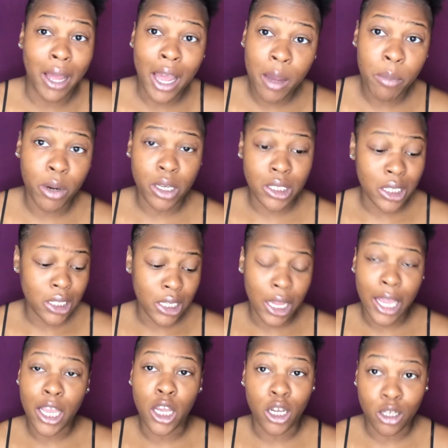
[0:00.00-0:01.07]
eyebrows until
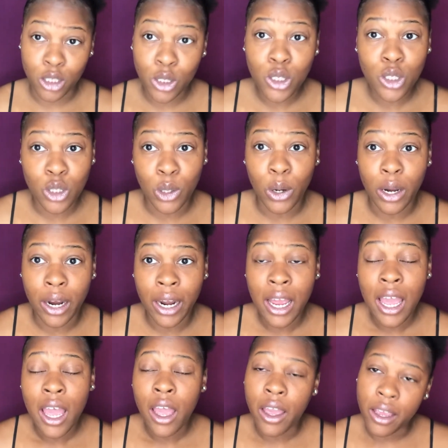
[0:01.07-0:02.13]
I can go to the store
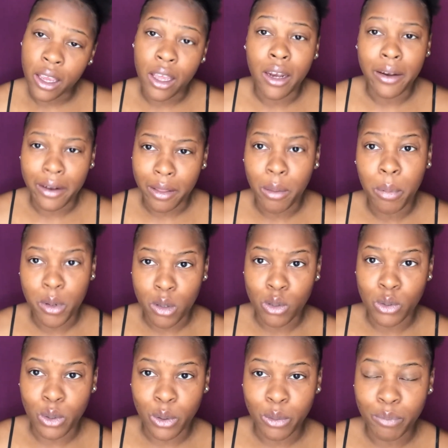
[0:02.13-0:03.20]
and get another
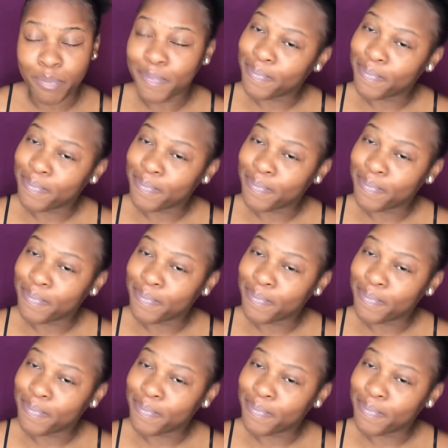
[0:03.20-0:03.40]
pencil.